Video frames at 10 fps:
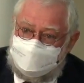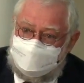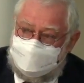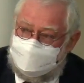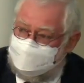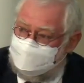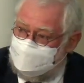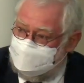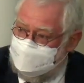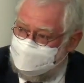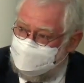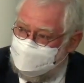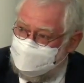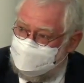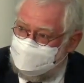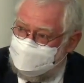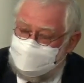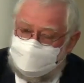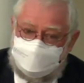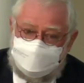We have not enough
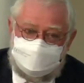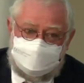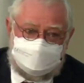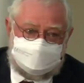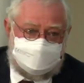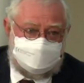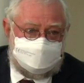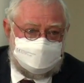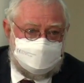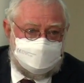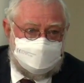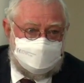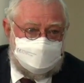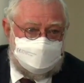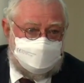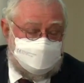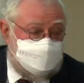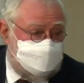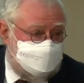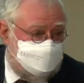of it ourselves. We
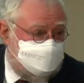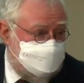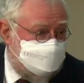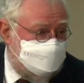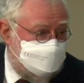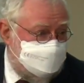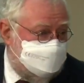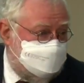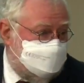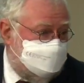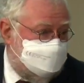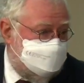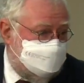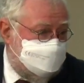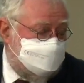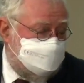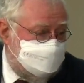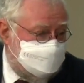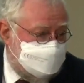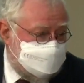are the people, we
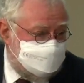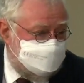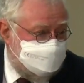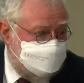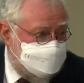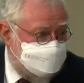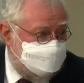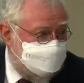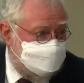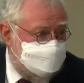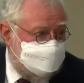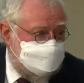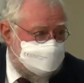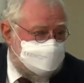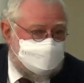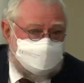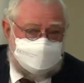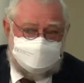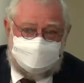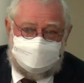are the country of the brave. We
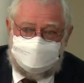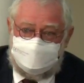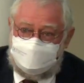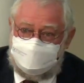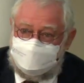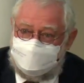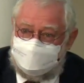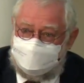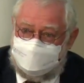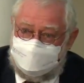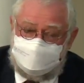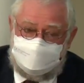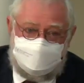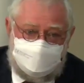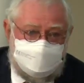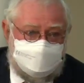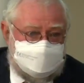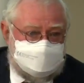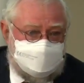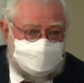have few people. All of
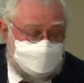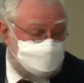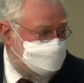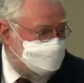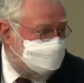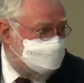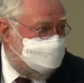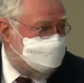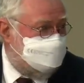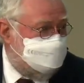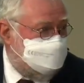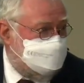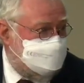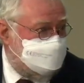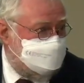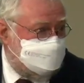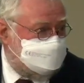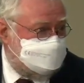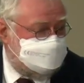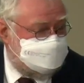us are good people. We are
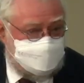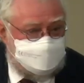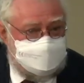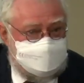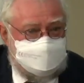not stupid.